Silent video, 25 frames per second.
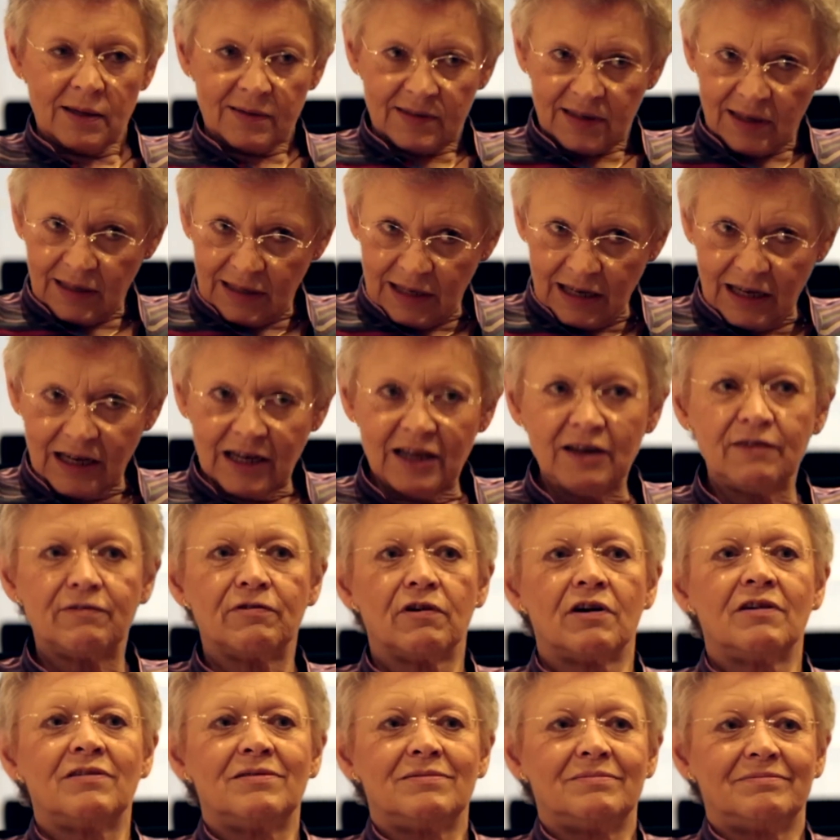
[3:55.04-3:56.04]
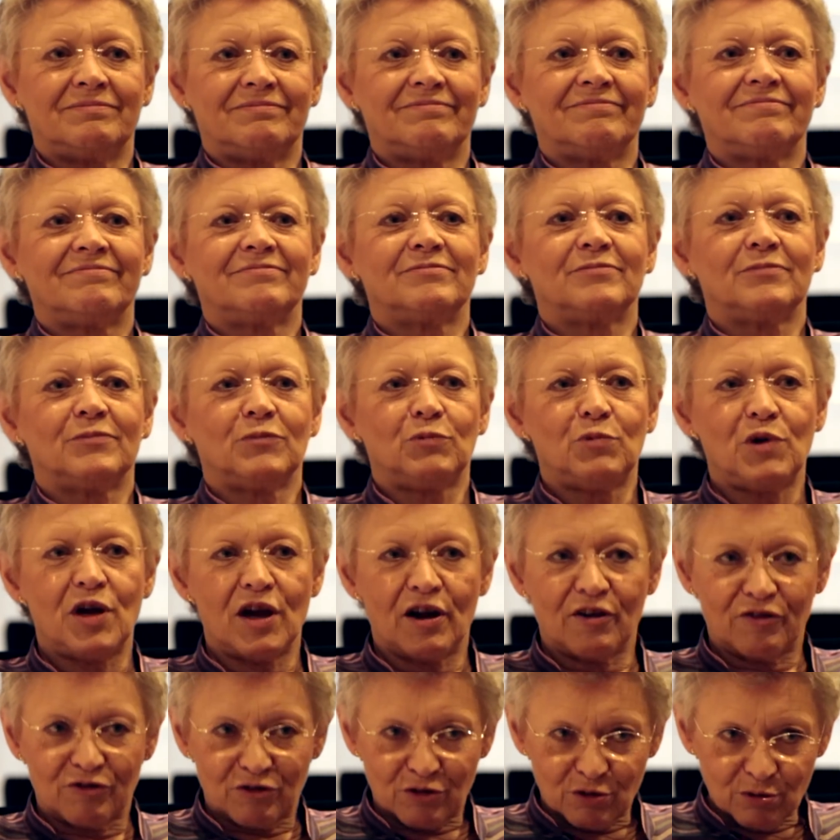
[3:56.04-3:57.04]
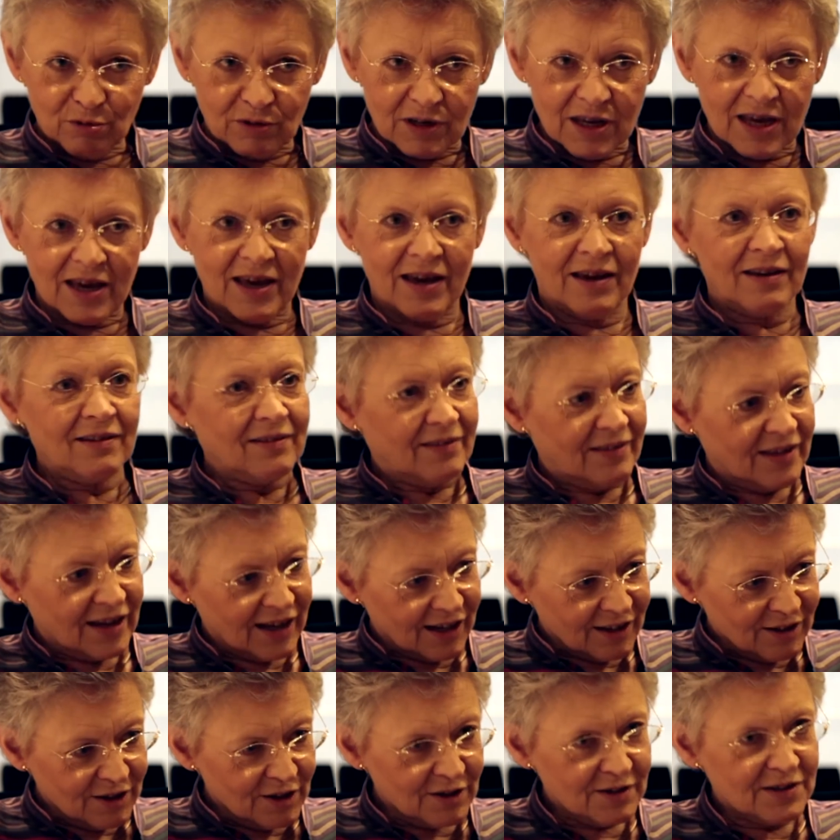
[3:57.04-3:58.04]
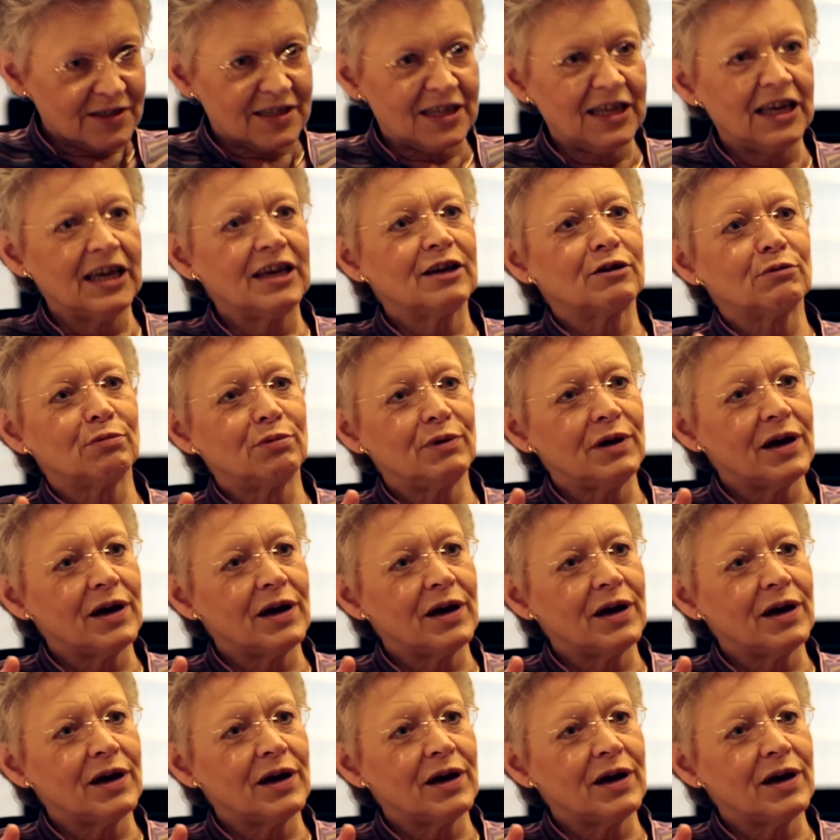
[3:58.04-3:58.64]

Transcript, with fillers: They deliver. We have today diagnostic,